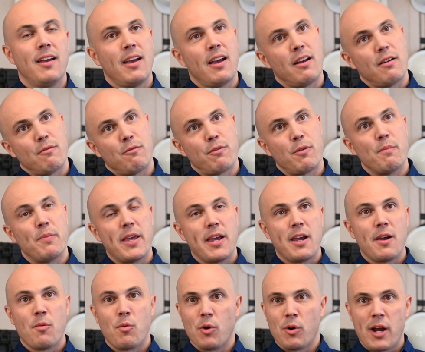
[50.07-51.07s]
And from
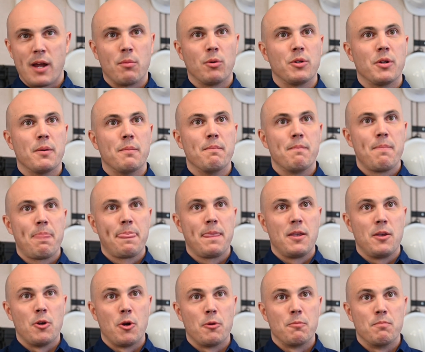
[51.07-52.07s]
there, we're able to
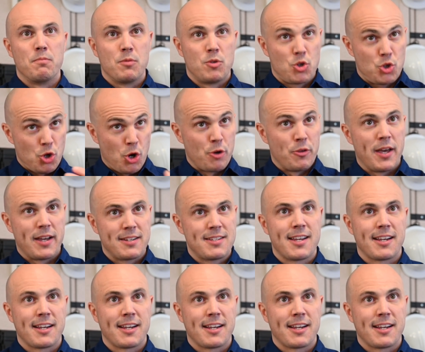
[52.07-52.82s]
show that